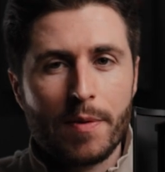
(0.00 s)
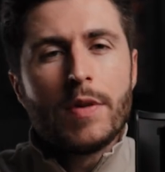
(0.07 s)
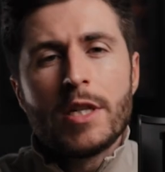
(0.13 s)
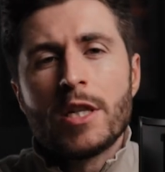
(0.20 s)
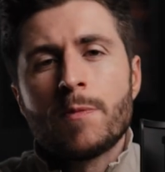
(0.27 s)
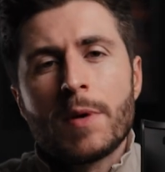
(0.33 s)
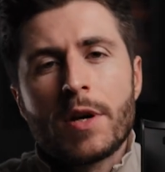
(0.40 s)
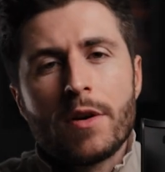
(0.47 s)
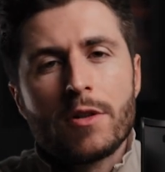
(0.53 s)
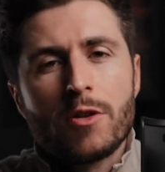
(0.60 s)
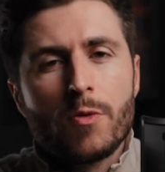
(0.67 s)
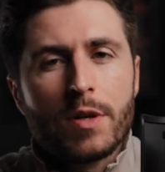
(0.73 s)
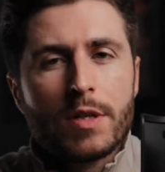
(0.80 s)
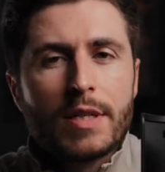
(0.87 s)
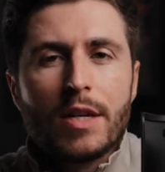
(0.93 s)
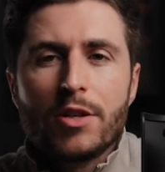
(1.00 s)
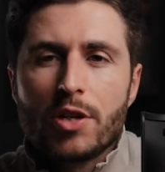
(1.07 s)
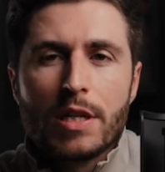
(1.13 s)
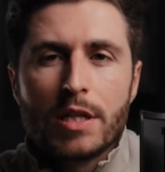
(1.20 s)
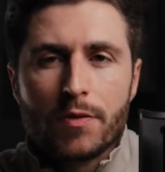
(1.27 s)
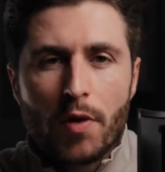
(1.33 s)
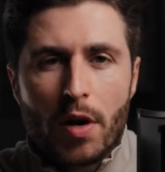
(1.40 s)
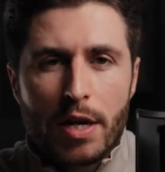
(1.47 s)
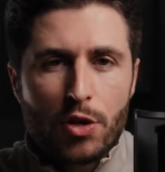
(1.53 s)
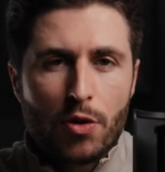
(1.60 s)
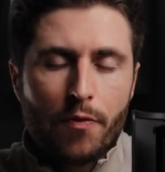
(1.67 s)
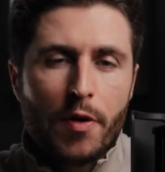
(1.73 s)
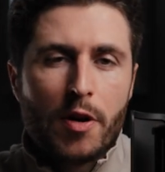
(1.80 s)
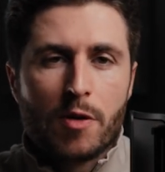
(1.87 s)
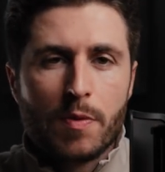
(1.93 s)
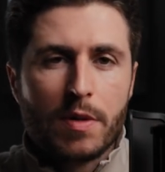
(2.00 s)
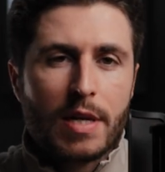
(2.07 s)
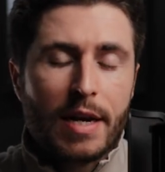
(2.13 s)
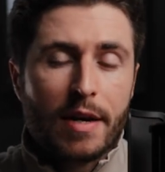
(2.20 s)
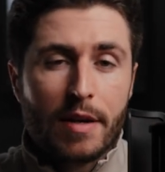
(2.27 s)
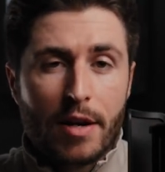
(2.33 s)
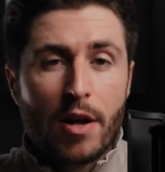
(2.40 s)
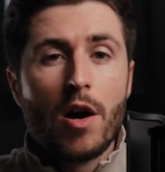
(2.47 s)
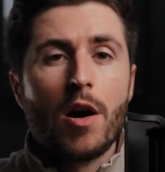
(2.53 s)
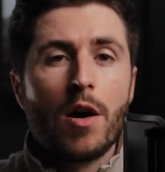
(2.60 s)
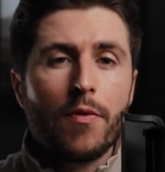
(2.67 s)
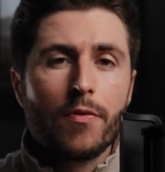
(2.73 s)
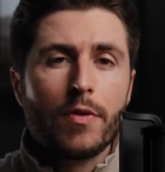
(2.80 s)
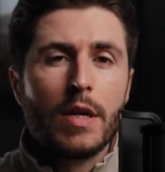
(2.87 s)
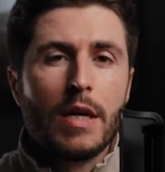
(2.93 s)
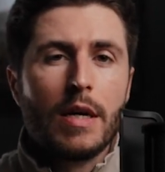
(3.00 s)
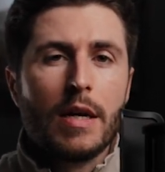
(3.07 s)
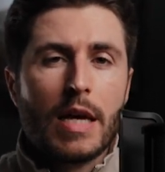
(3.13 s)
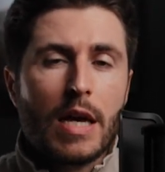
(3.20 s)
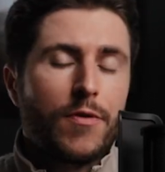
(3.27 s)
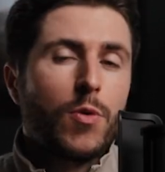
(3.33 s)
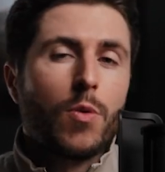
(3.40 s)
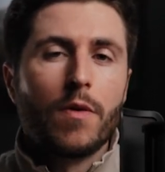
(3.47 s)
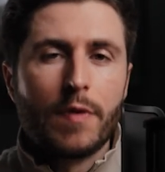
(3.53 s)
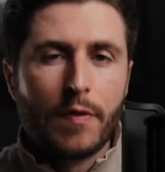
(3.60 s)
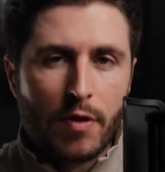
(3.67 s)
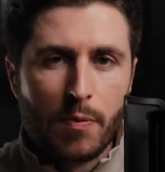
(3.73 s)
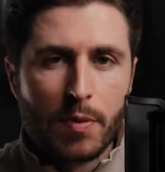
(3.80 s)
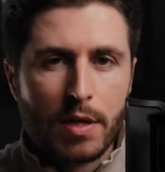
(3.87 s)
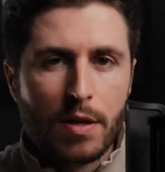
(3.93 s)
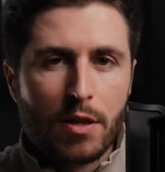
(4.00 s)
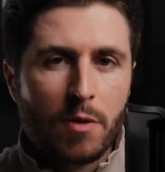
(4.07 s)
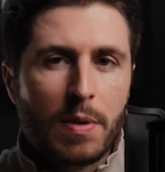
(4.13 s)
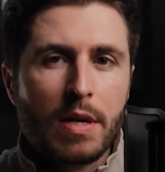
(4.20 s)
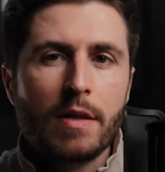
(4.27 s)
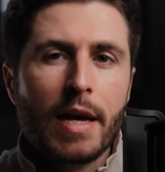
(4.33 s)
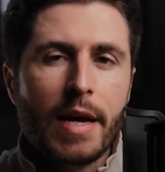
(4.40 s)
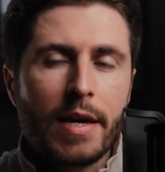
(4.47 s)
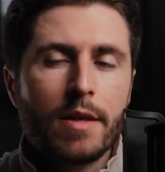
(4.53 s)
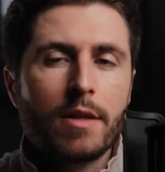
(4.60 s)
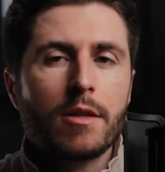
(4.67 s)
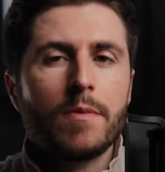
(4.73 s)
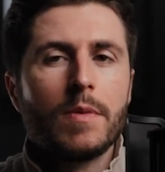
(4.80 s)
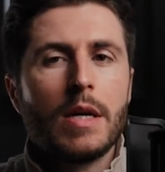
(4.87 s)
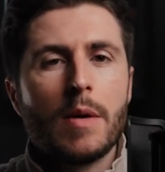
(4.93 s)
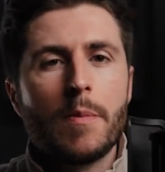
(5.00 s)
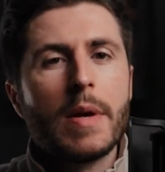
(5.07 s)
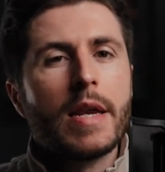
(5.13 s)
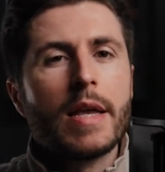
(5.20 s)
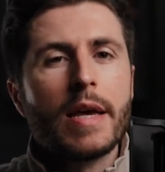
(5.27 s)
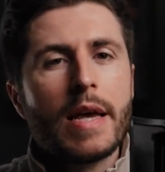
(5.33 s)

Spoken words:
This is because you are essentially dividing your frames per second in half, if you want 50% speed that is, meaning